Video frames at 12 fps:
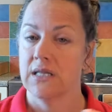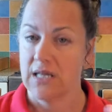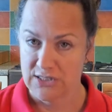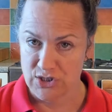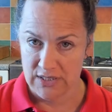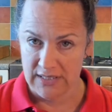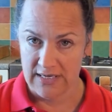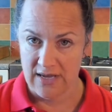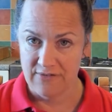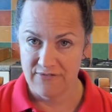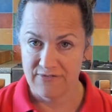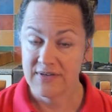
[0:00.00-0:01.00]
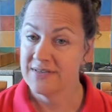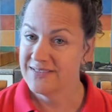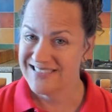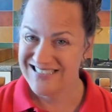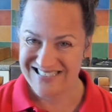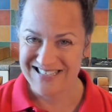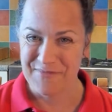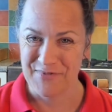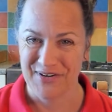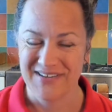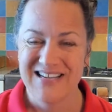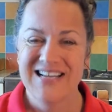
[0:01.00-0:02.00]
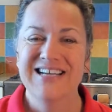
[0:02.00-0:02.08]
logically enough, summer.